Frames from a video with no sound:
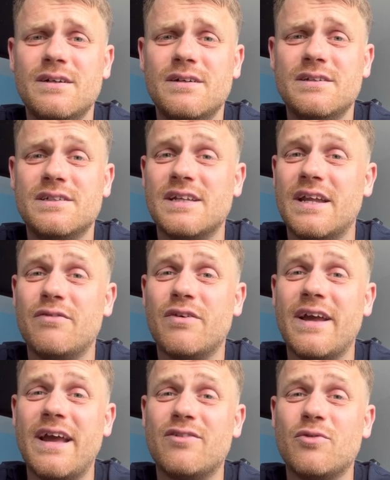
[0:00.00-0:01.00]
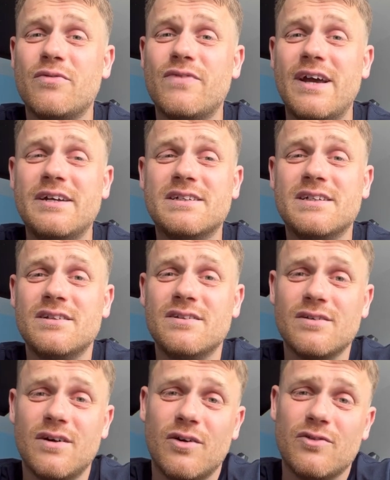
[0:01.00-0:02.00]
instead if we can get to a
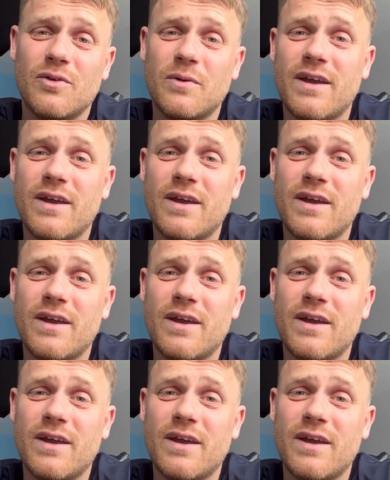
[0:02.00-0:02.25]
thousand, I'll do a